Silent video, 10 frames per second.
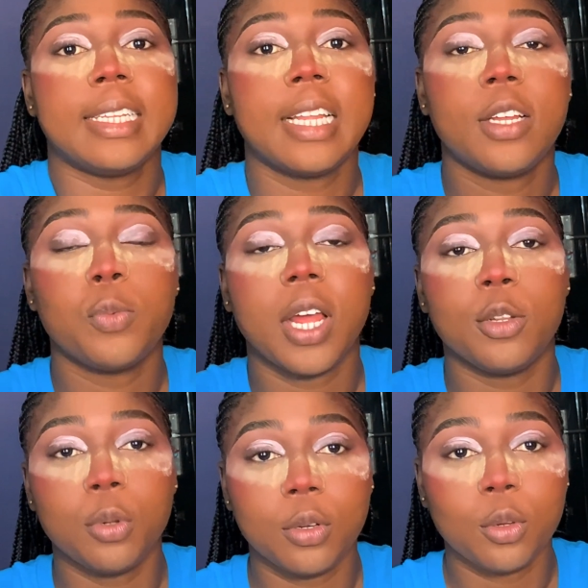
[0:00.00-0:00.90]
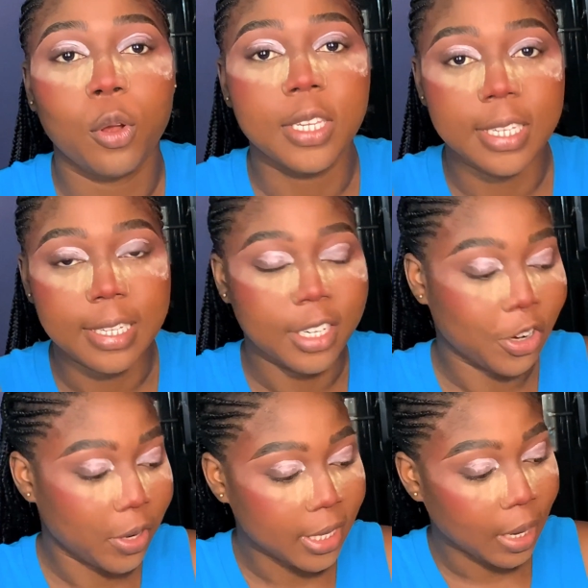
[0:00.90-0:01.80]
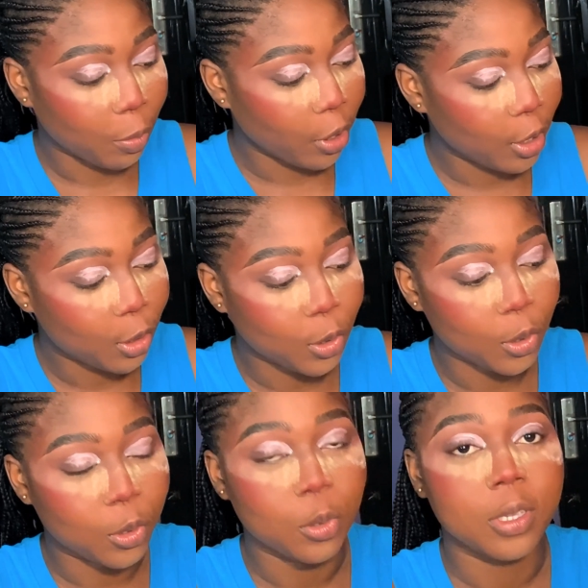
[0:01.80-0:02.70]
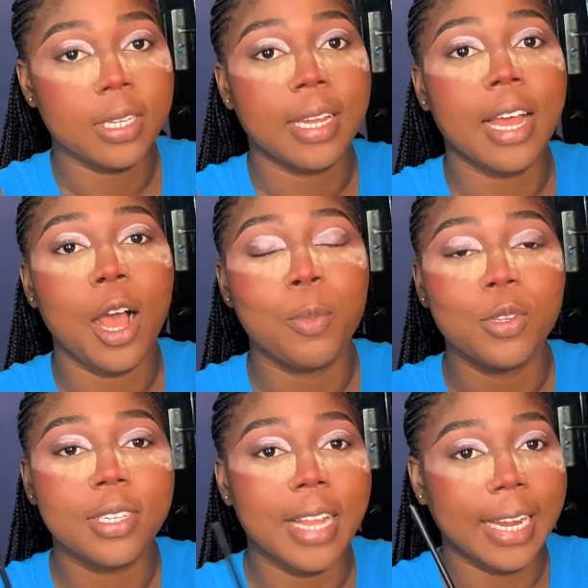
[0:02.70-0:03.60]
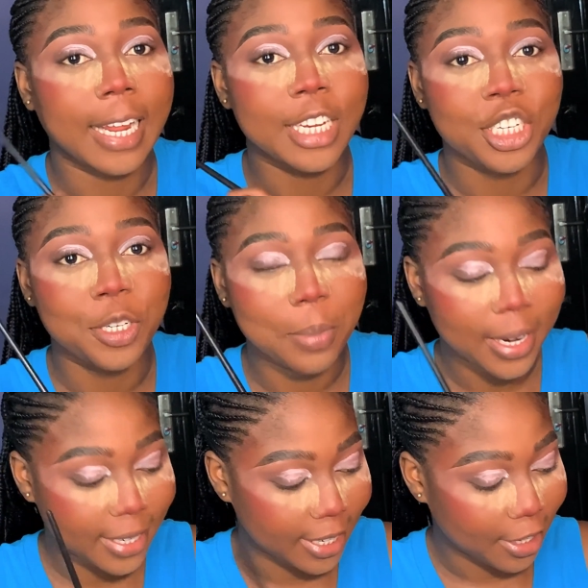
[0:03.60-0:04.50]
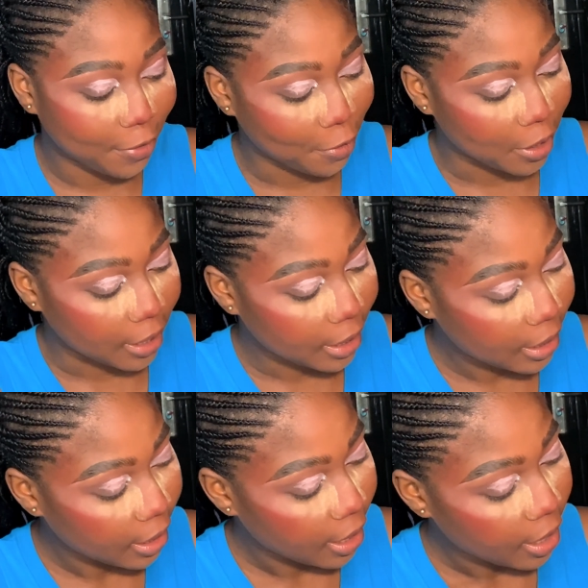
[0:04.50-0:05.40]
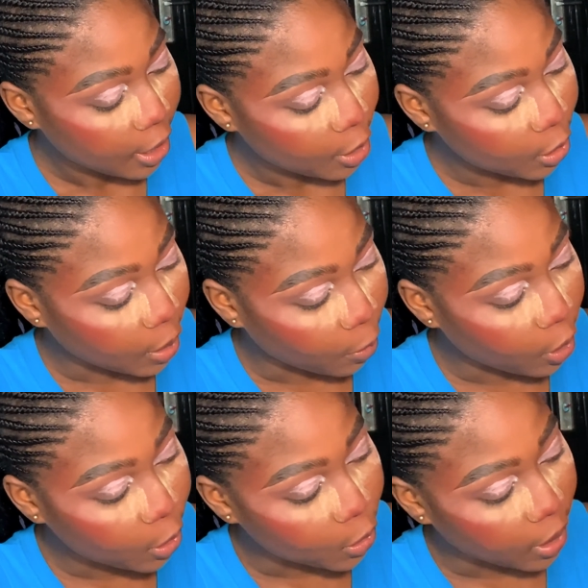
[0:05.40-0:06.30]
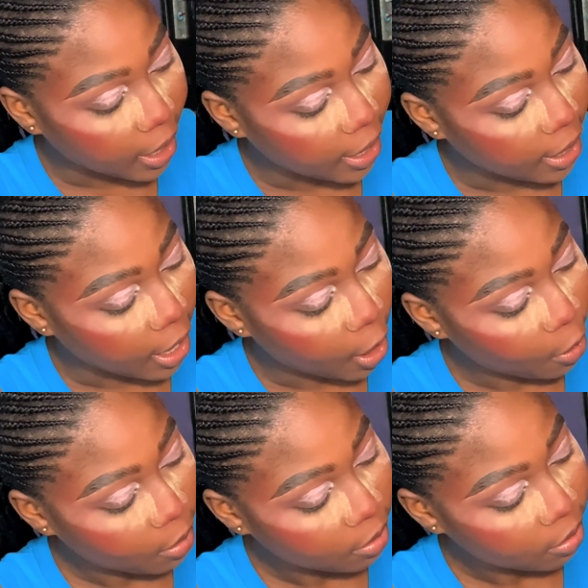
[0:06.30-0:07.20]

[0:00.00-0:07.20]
Now we are done cutting the crease. I'm using like a shimmer shade for this. So I'm going to go ahead now